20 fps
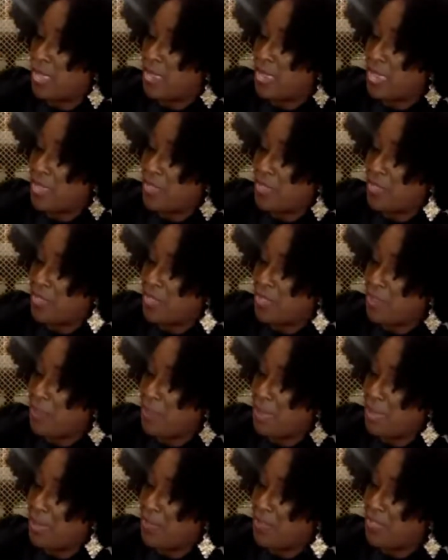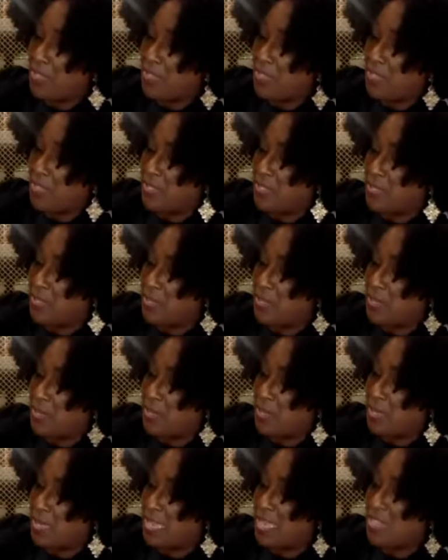Now, the thing about this,
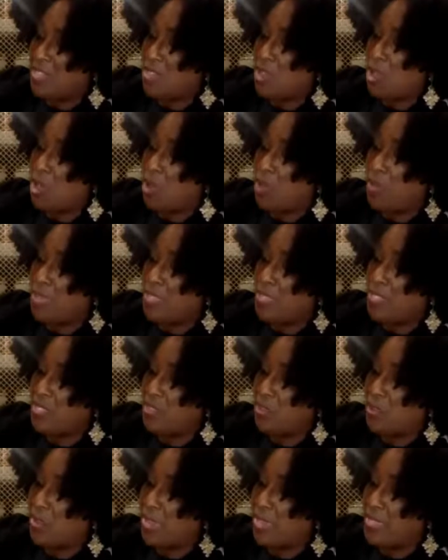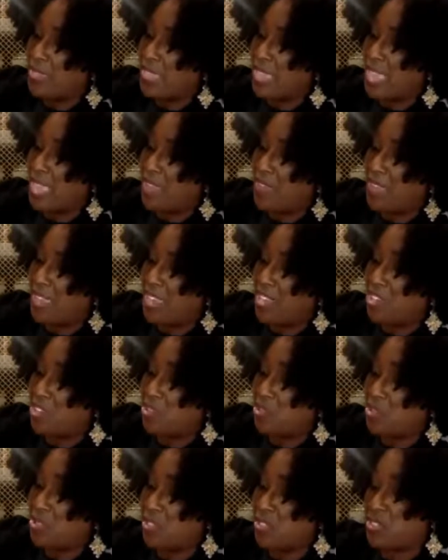it's always great to have
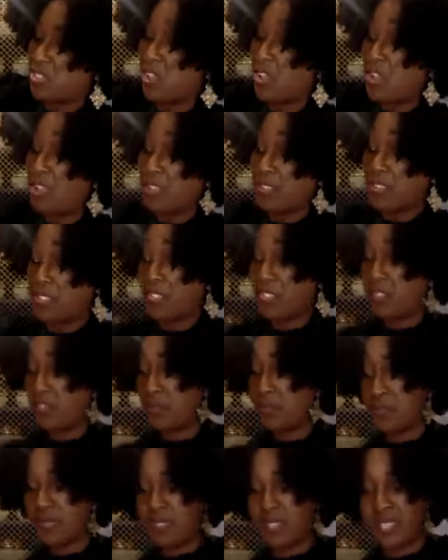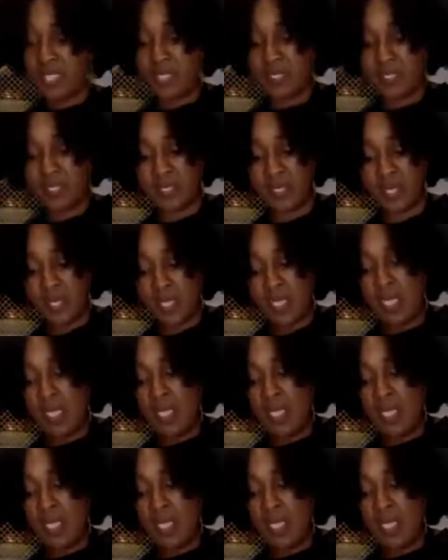extra sauce with this.